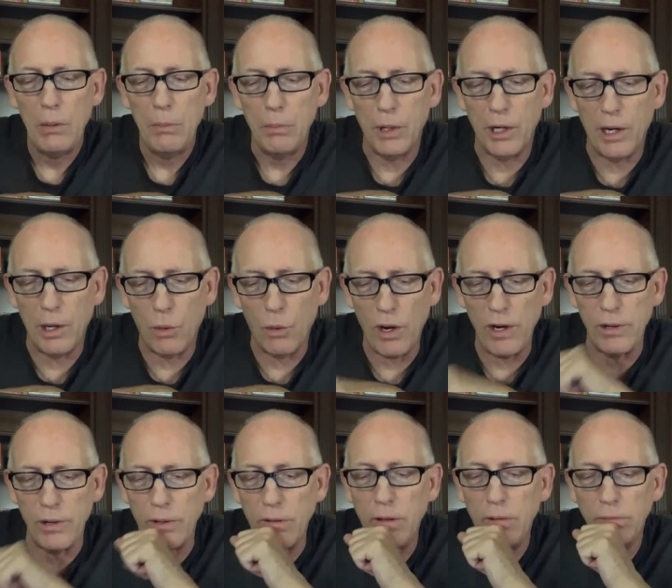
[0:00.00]
But I
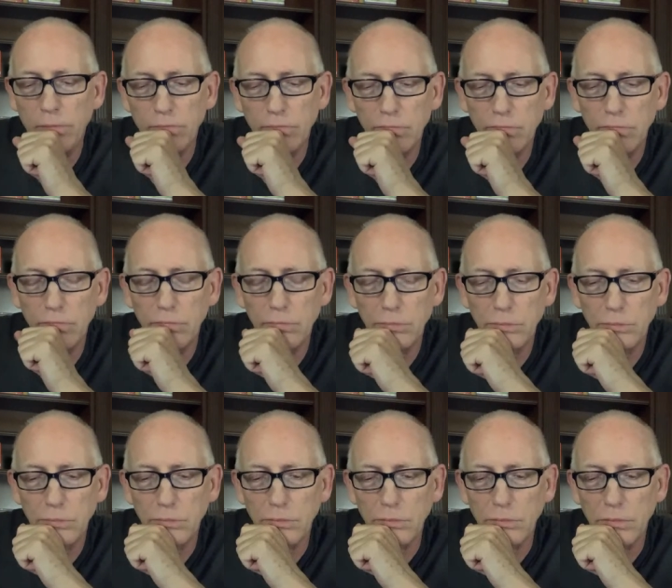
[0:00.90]
wonder,
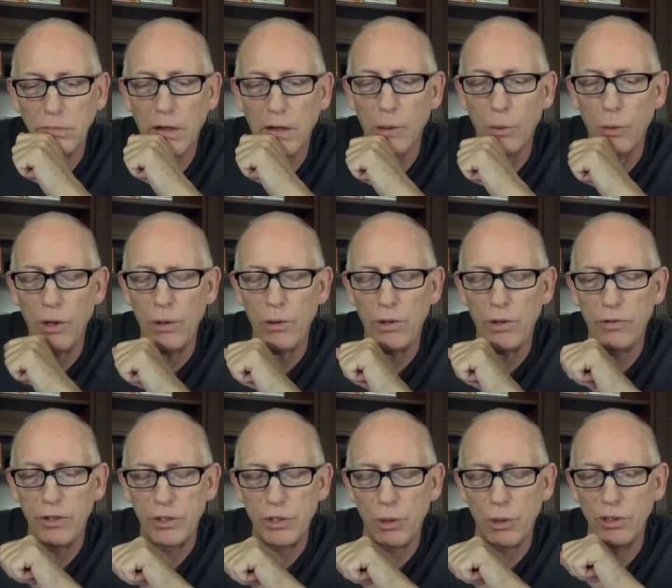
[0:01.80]
I wonder if
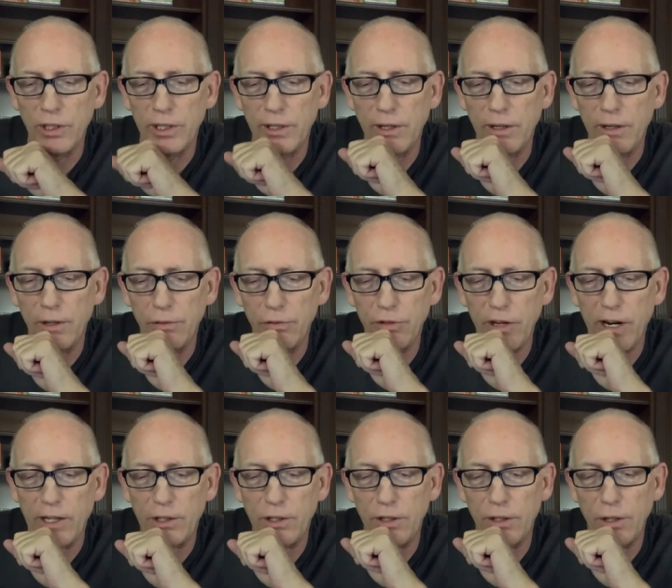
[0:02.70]
it's only going to
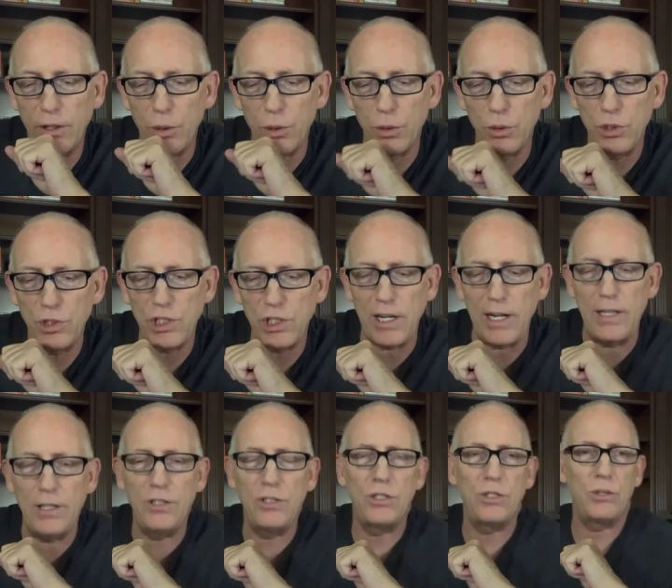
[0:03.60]
affect those
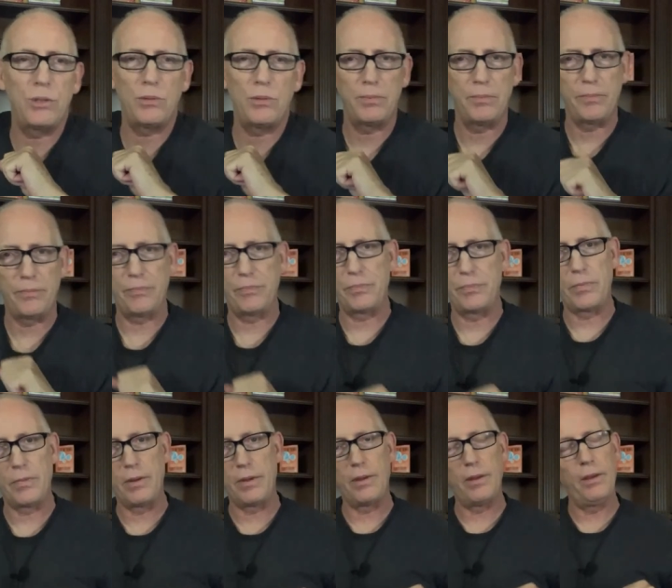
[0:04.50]
states
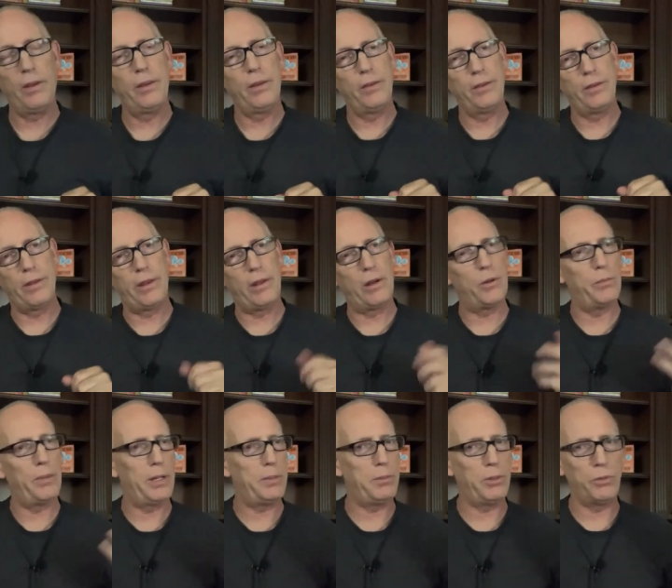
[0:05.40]
that are
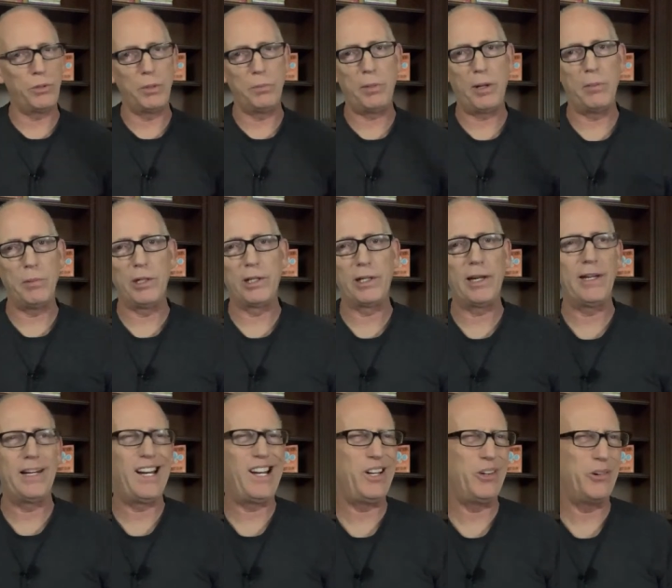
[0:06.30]
maybe
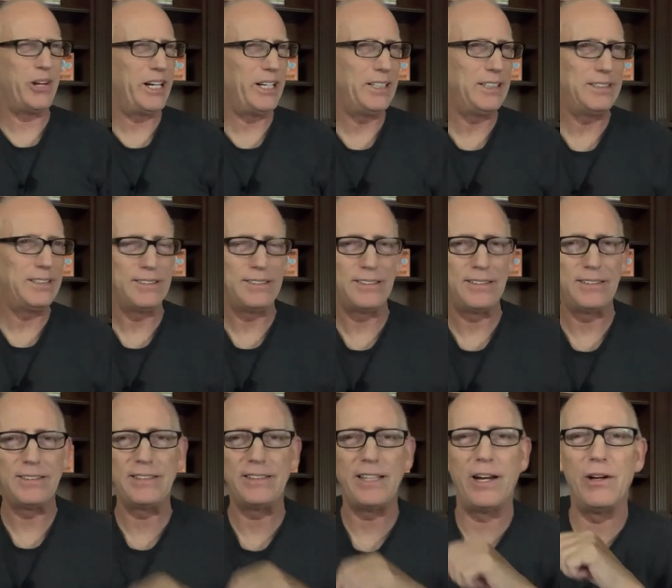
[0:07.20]
Republican anyway.
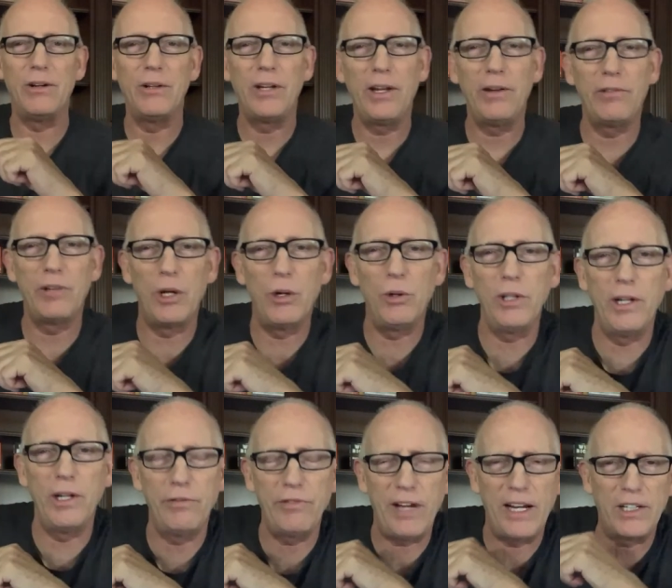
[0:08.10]
You know, if it
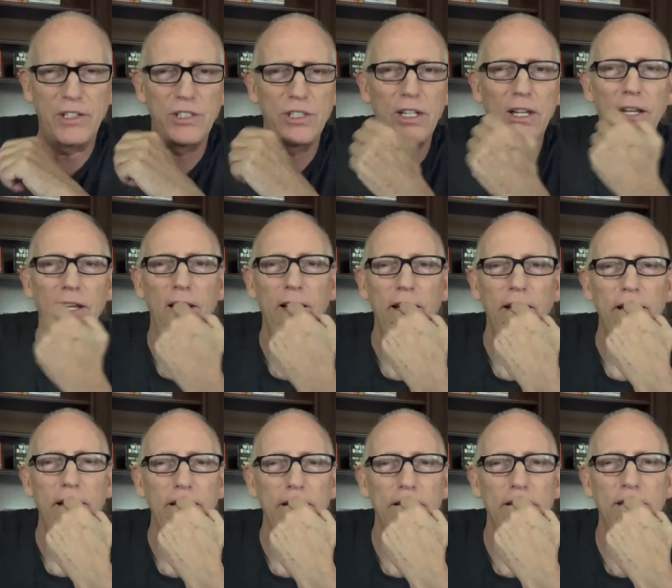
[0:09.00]
only affects
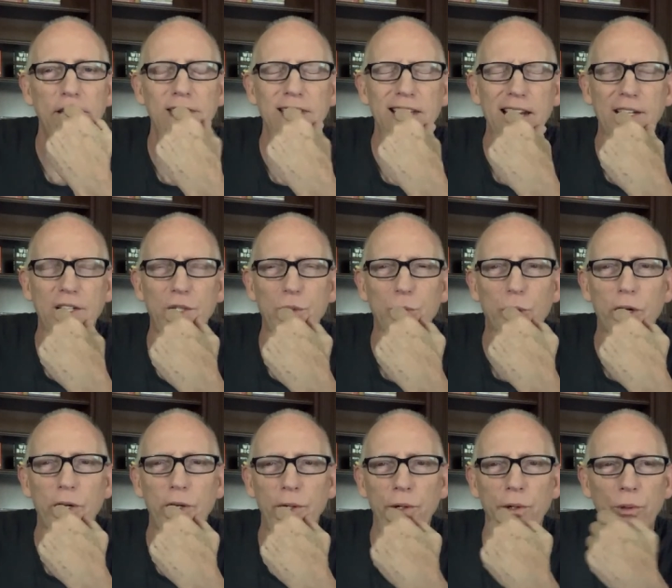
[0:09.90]
the states
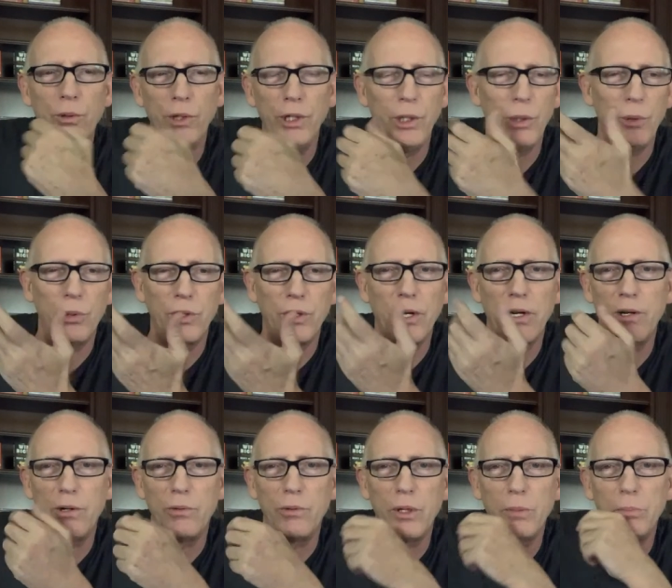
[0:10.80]
where you, you were going
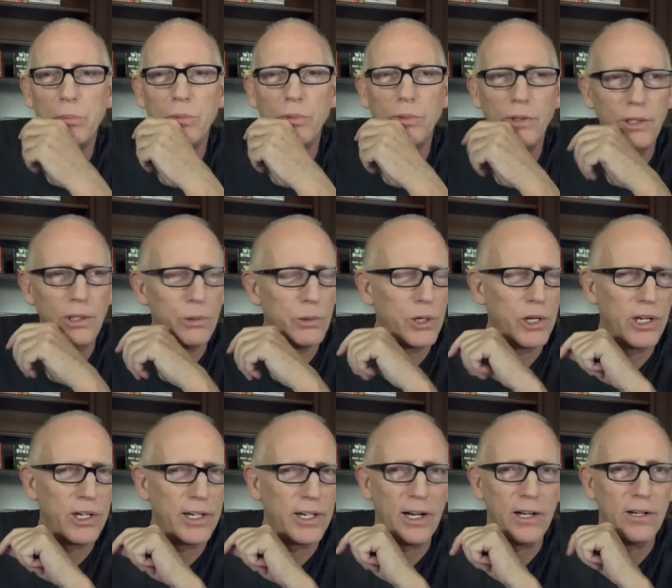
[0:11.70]
to you were
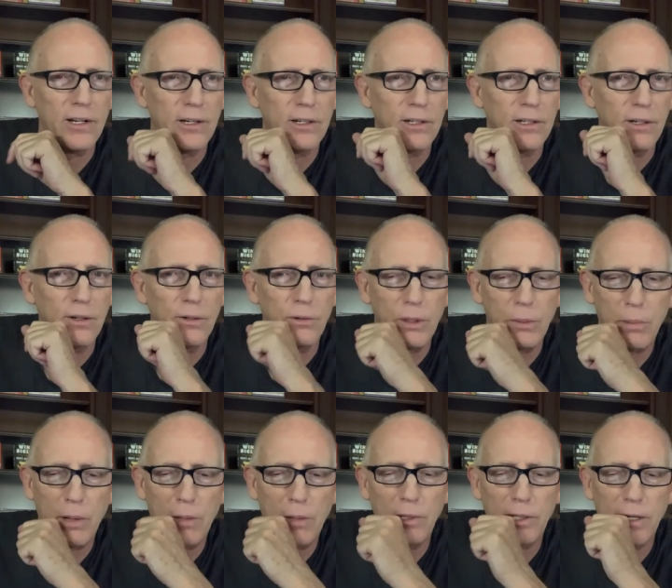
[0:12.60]
going to get an, a
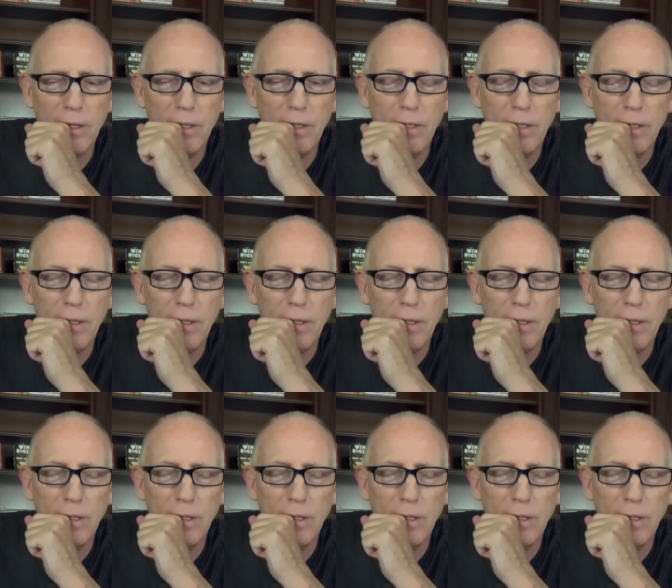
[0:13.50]
Republican,